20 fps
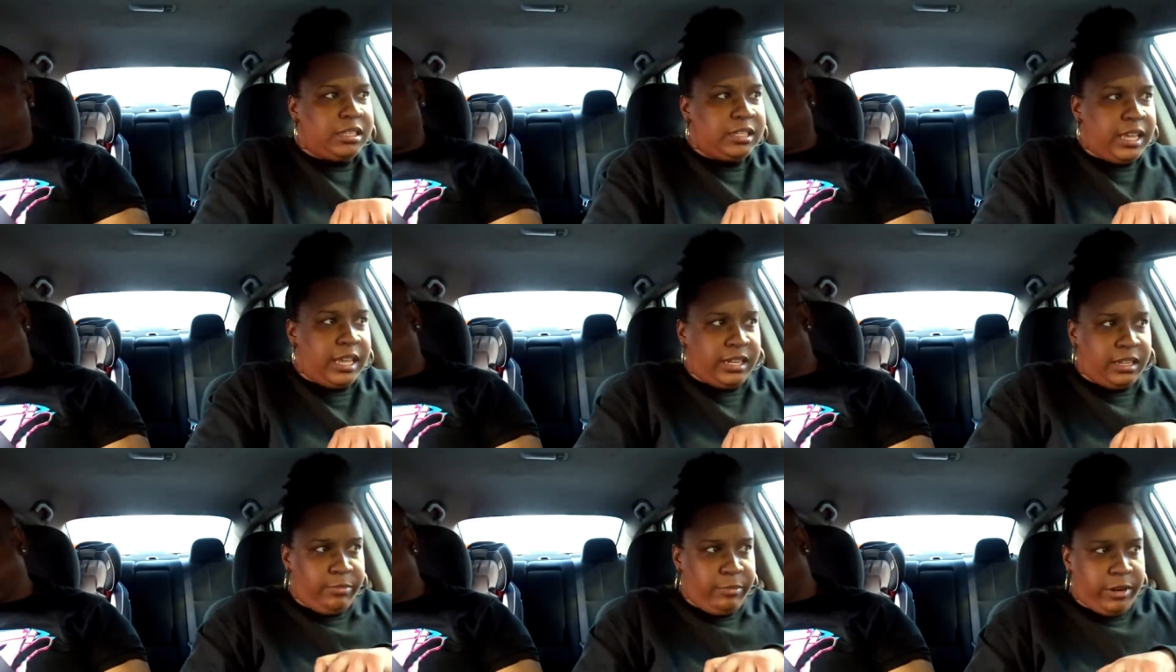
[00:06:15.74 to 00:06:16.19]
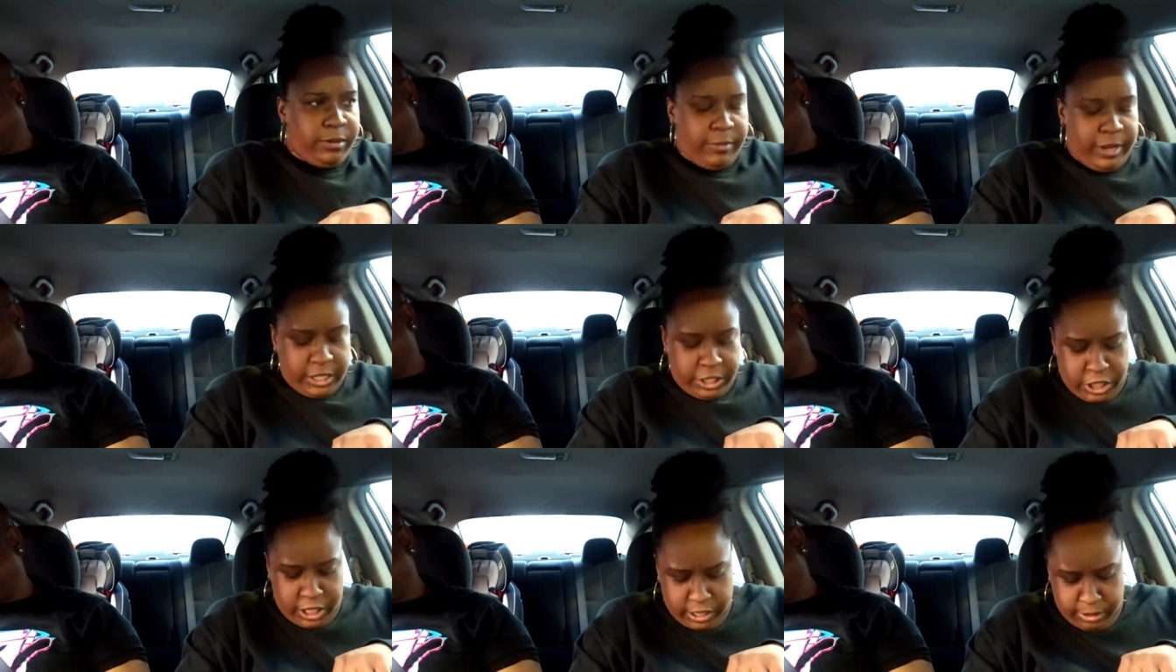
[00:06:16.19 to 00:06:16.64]
I had to bring
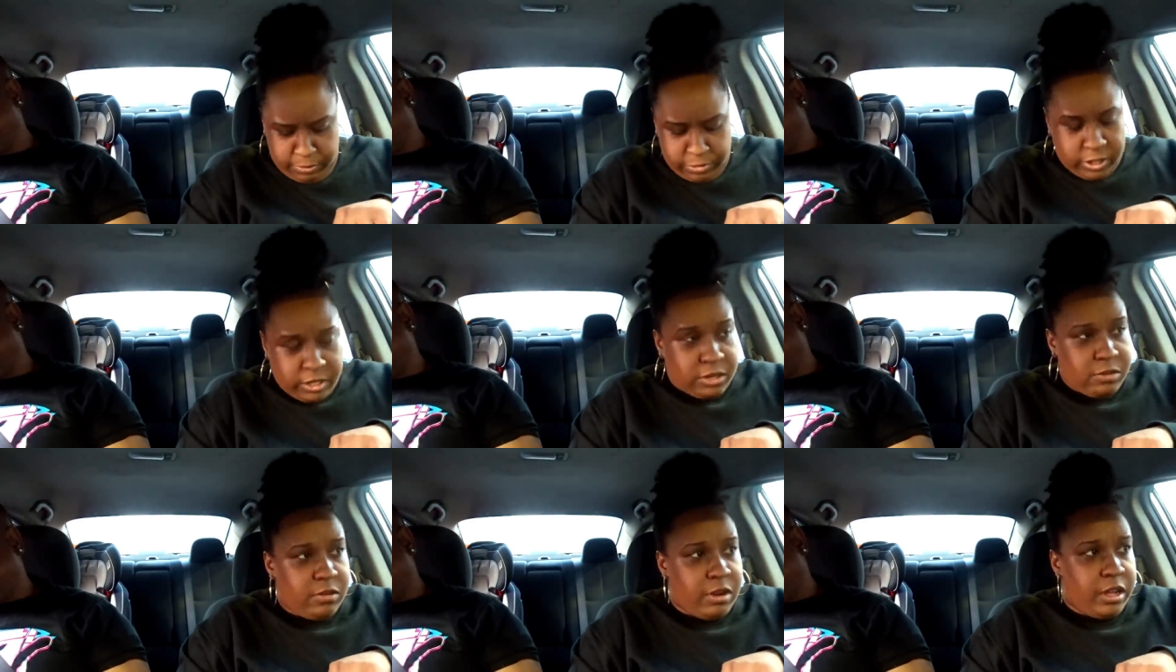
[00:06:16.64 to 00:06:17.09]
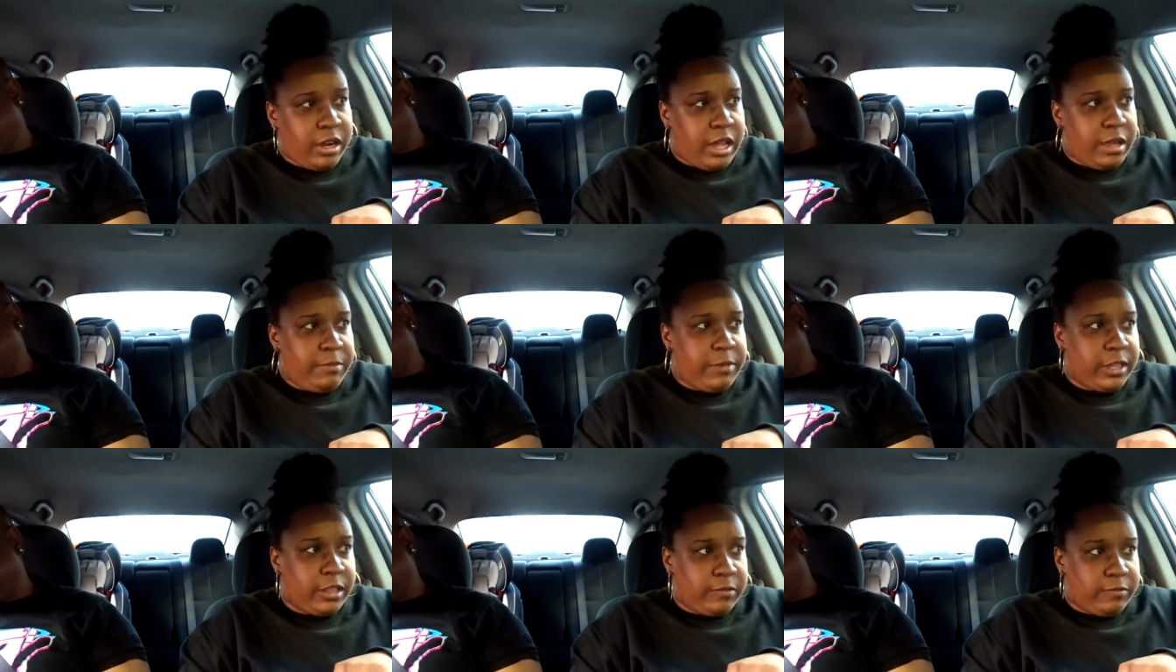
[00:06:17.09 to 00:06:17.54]
my checkbook. You know
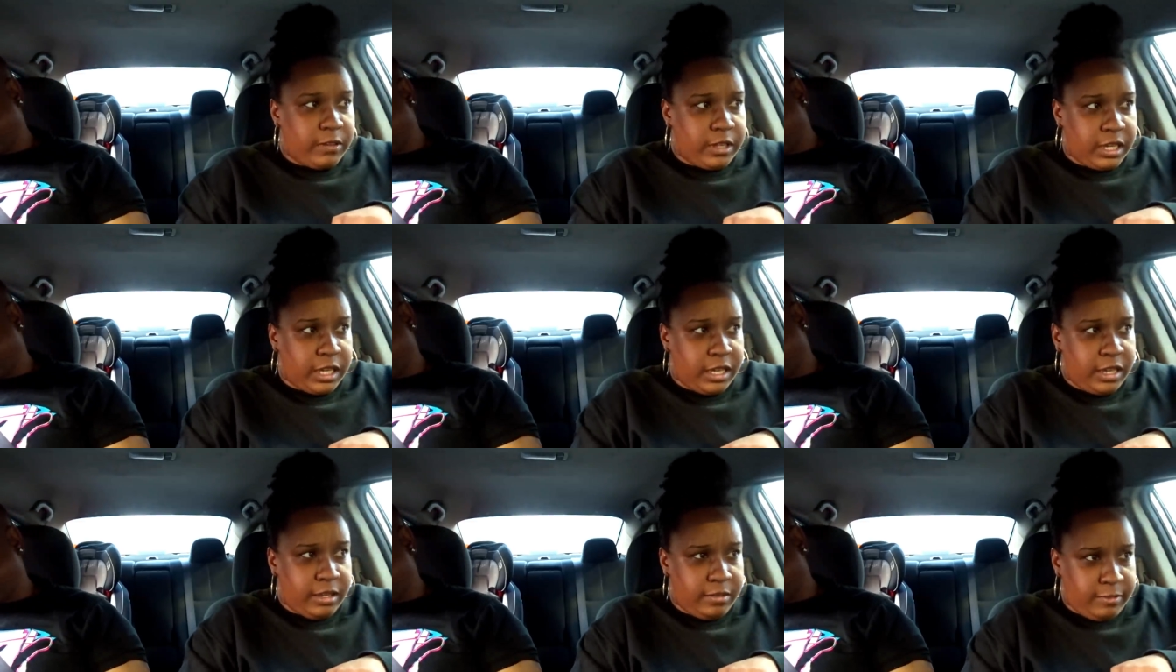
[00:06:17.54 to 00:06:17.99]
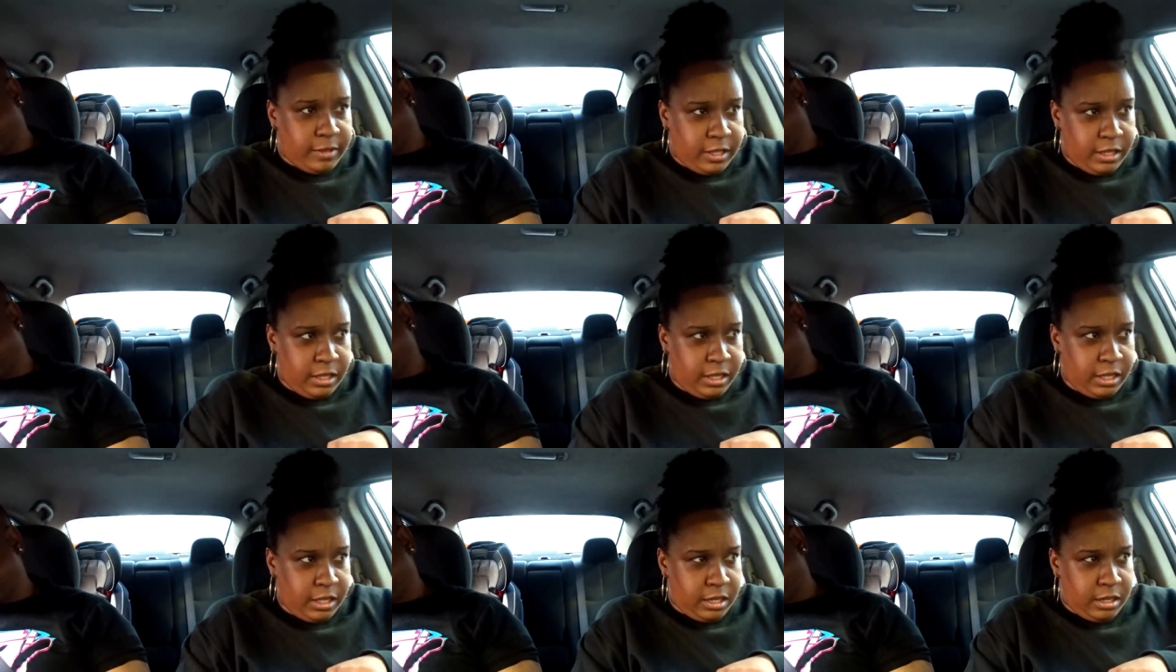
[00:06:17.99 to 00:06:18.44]
that motherfucker heavy.
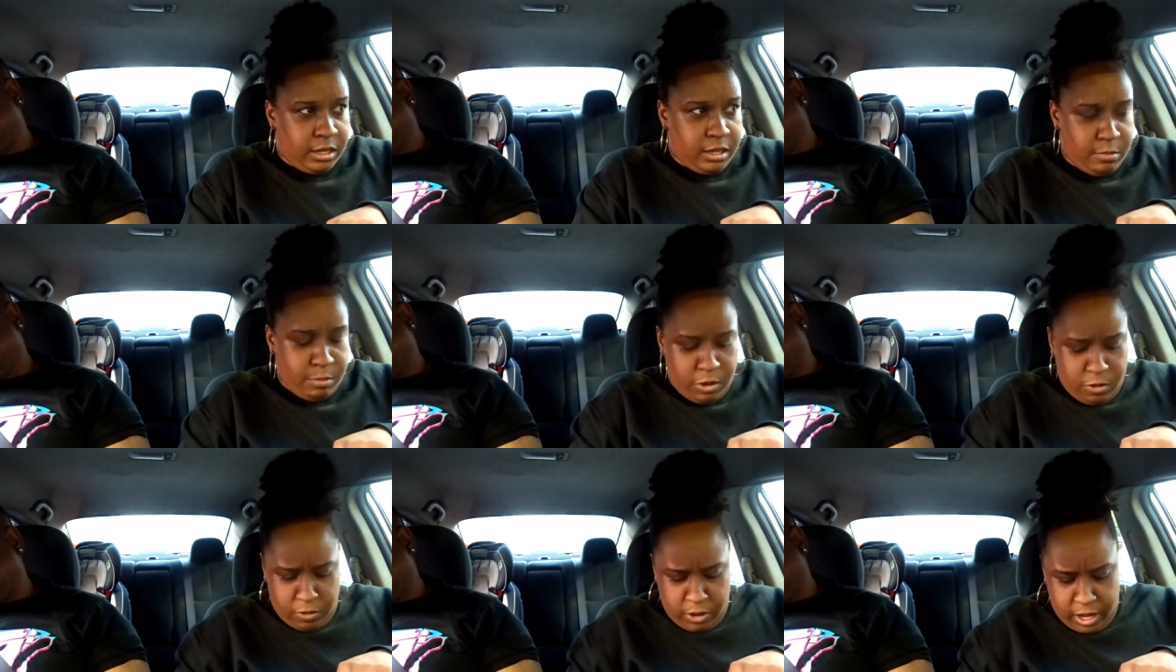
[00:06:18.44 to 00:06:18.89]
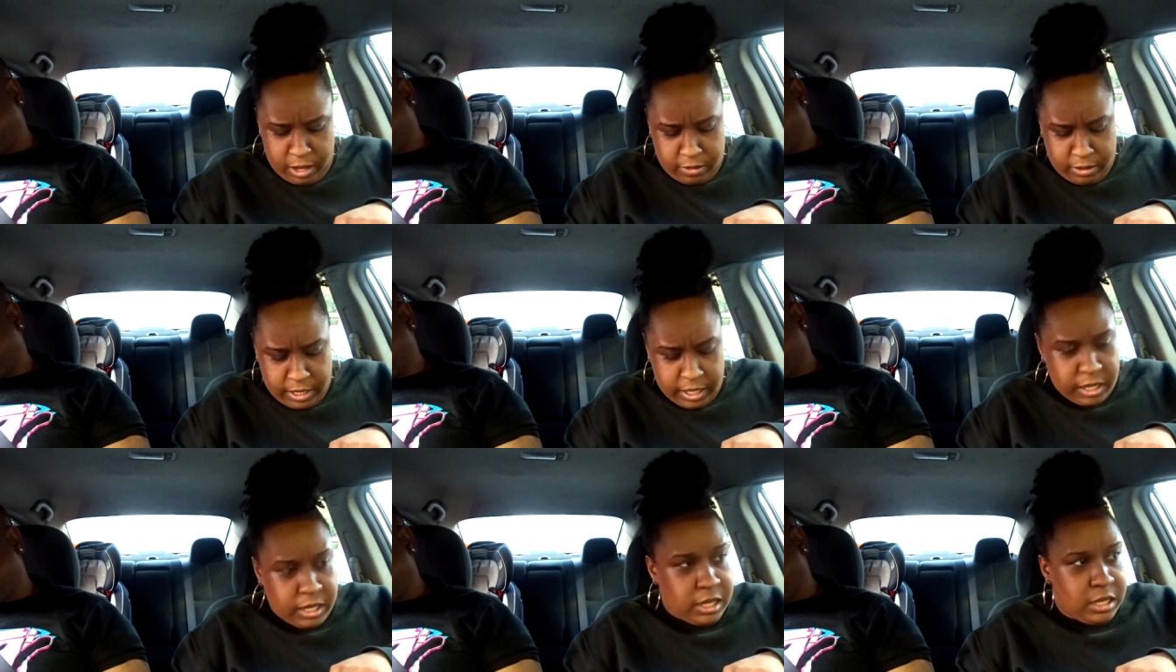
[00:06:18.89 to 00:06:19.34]
Yeah, come on
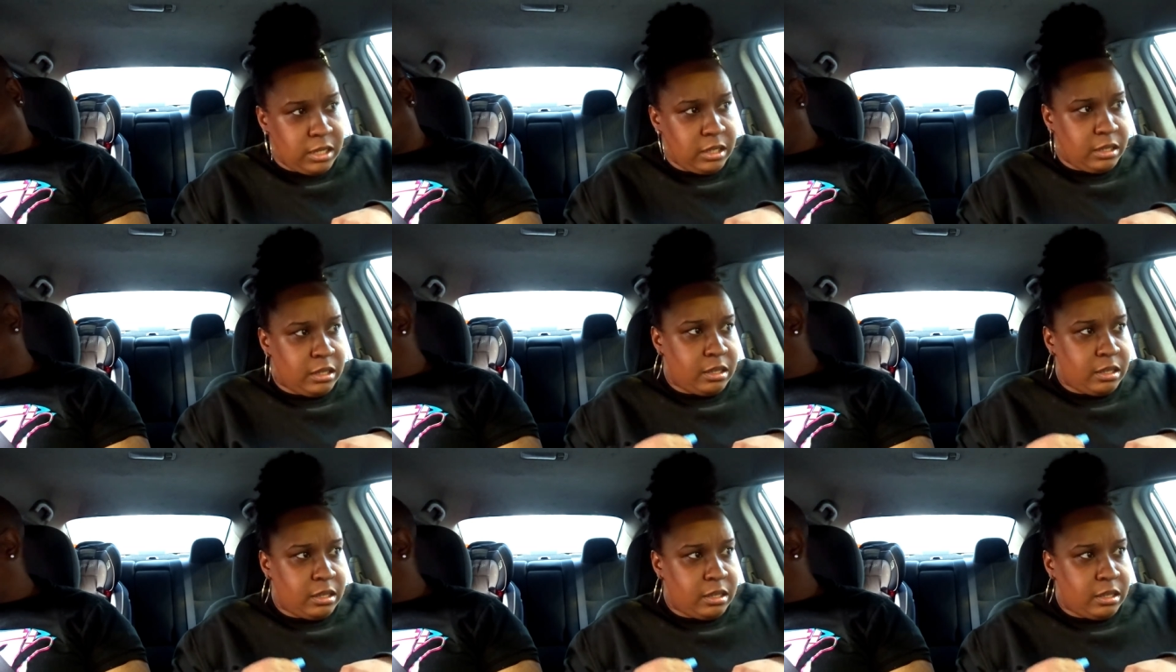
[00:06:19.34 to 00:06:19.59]
out, lady.